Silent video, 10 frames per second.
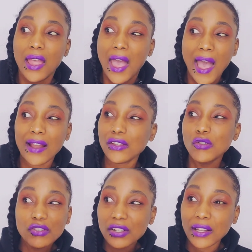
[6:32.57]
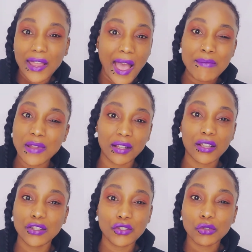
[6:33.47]
And usually I'm not
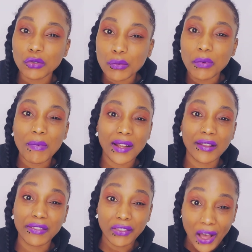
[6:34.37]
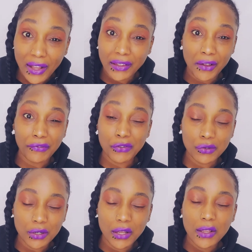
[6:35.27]
consumed by the thought of
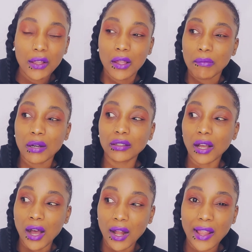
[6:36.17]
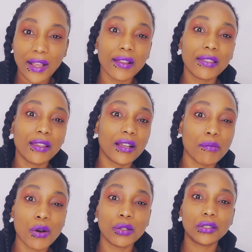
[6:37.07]
food, but all I could think
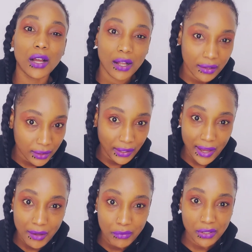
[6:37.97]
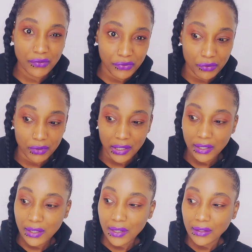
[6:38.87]
about all the time was food.
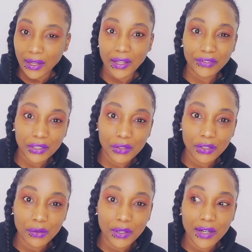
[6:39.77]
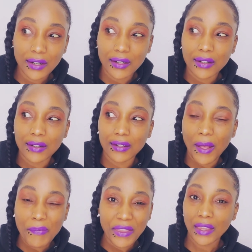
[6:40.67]
I left to go to work,
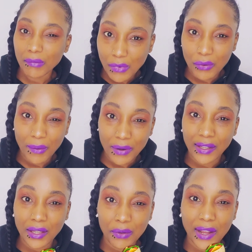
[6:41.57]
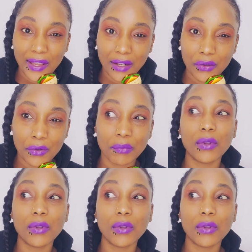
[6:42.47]
I'm thinking about what I'm going to eat when I get home.